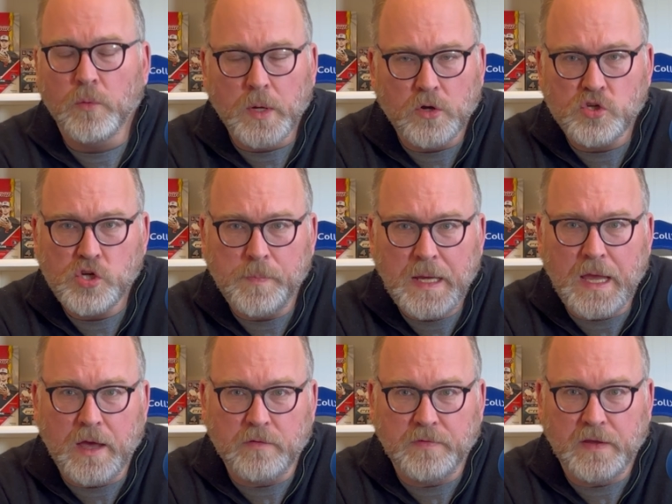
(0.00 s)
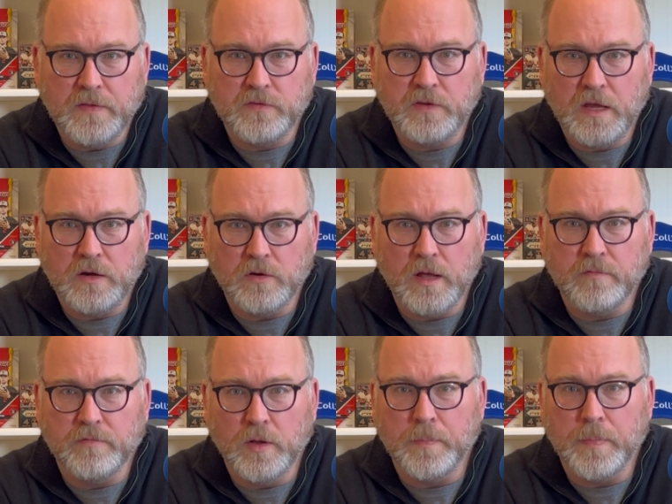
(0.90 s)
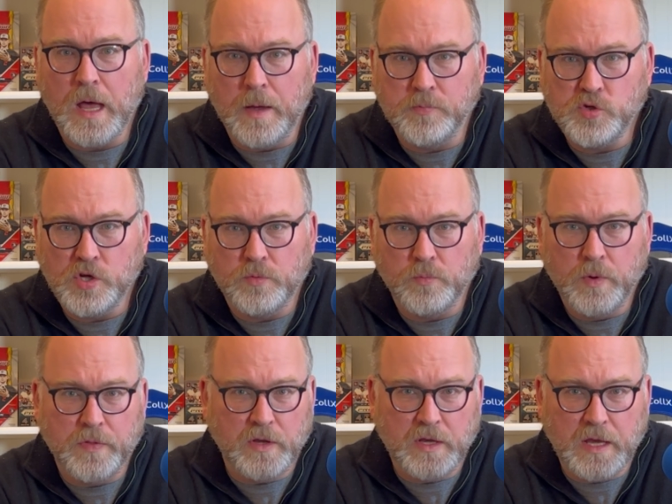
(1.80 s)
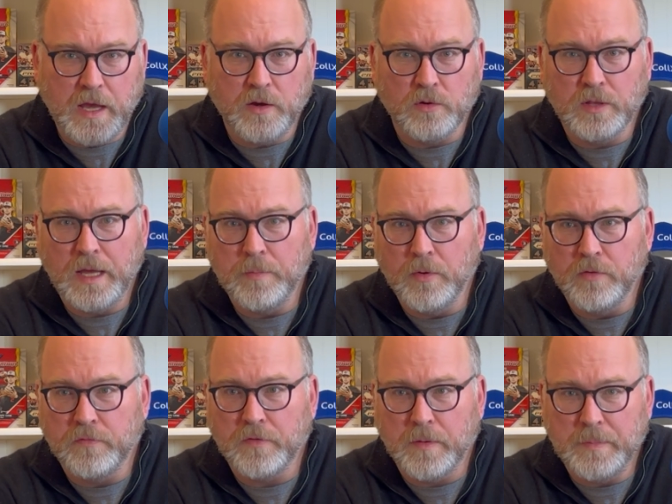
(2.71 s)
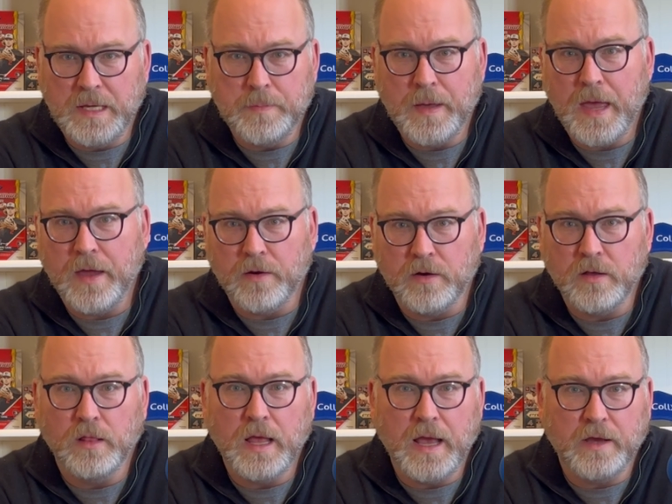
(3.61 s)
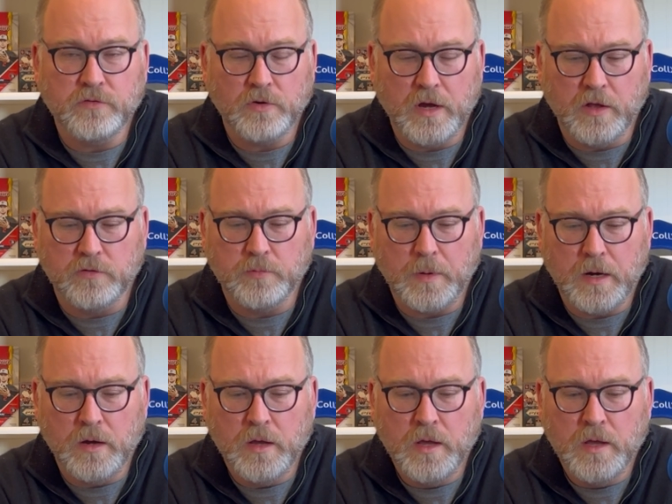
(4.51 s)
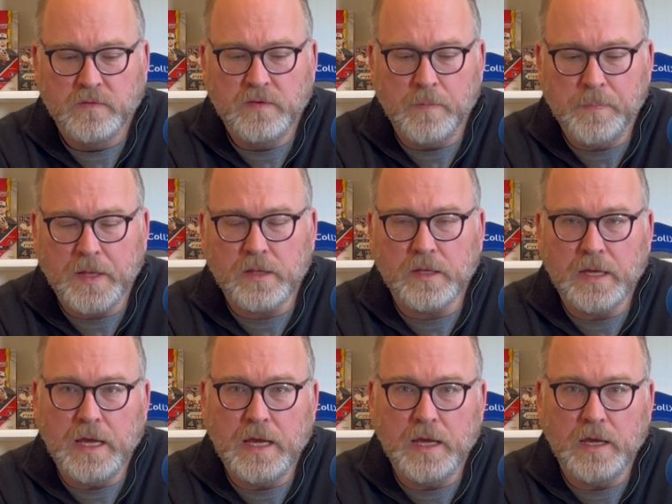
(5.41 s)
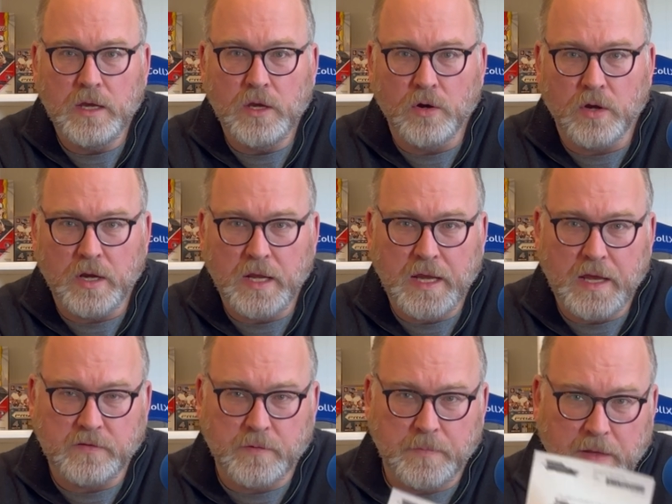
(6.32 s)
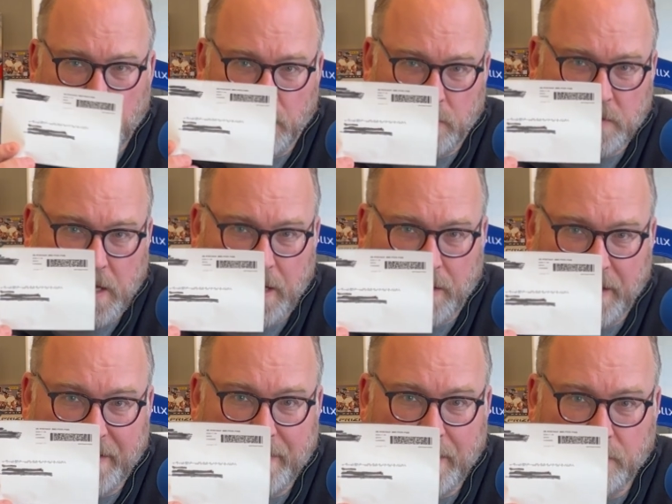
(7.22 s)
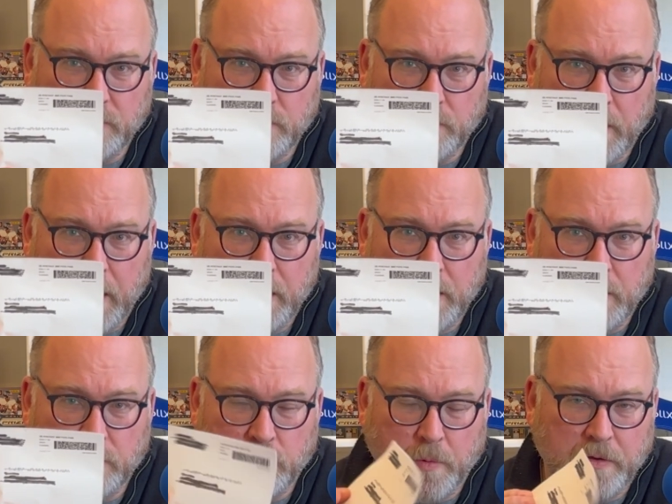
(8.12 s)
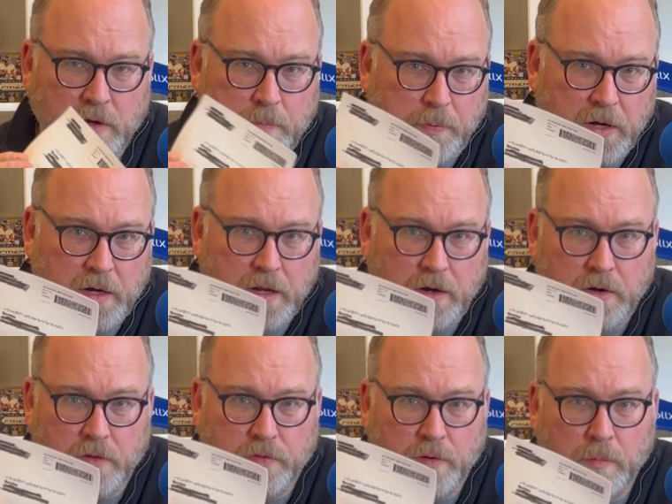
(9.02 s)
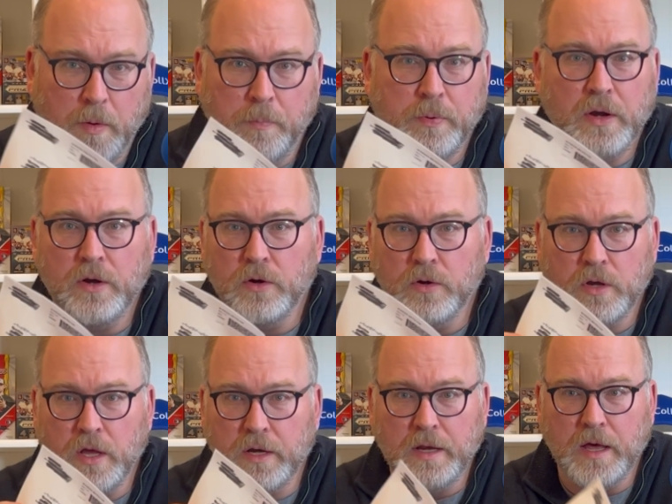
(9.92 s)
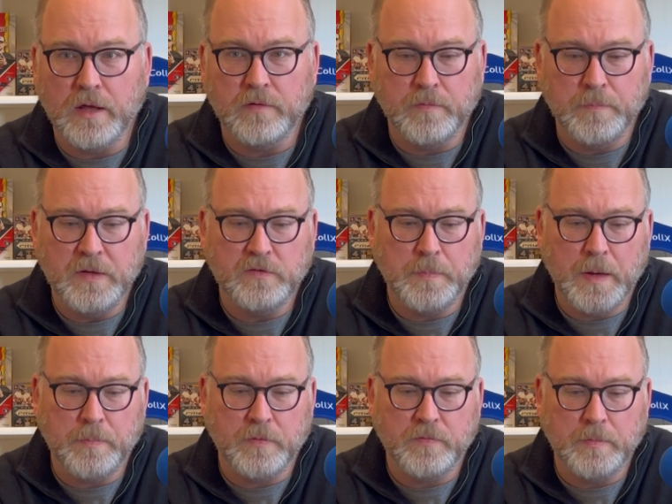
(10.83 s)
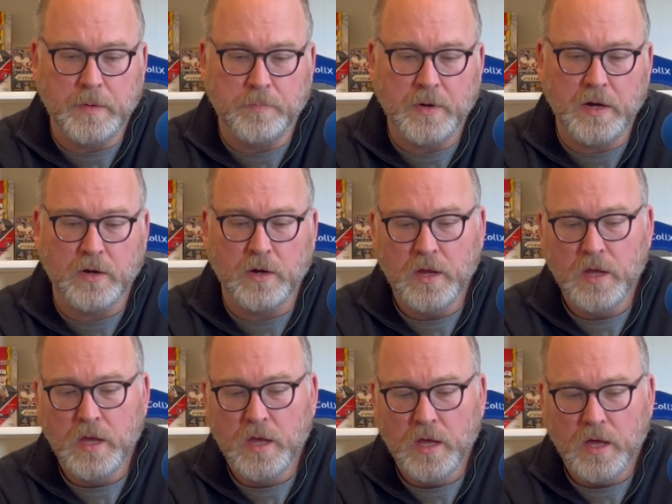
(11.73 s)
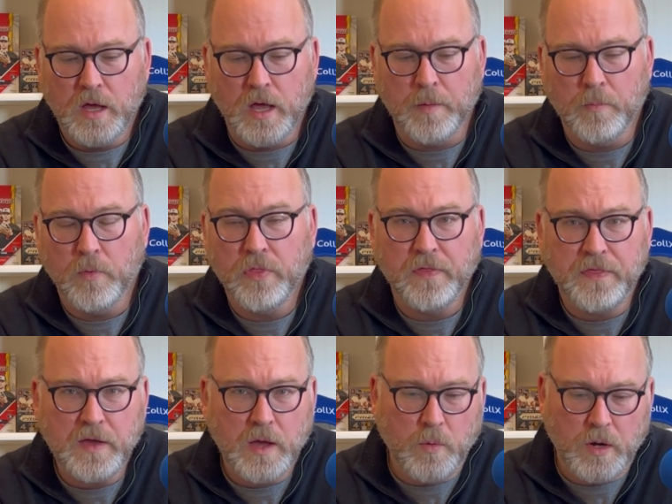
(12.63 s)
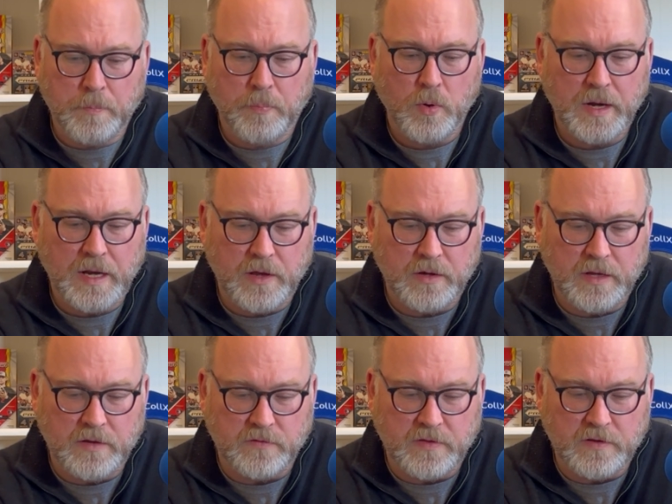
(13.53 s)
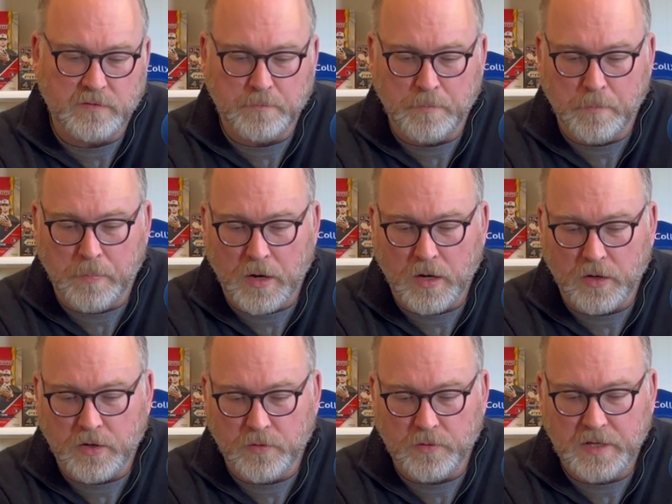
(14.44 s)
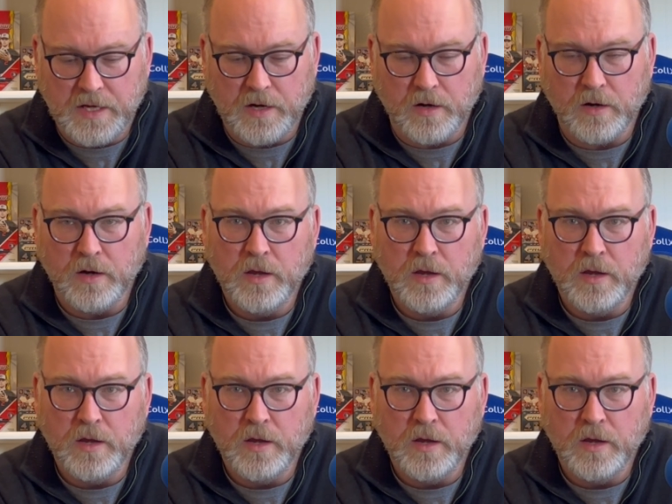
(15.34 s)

when you're shipping out via the standard envelope option, whether you get your label from eBay or Collects or elsewhere, typically you're going to get something that looks kind of like this, right? And so whether you print it out on a thermal printer, cut it out of a piece of paper from your printer, the thing I want to point out is this barcode here.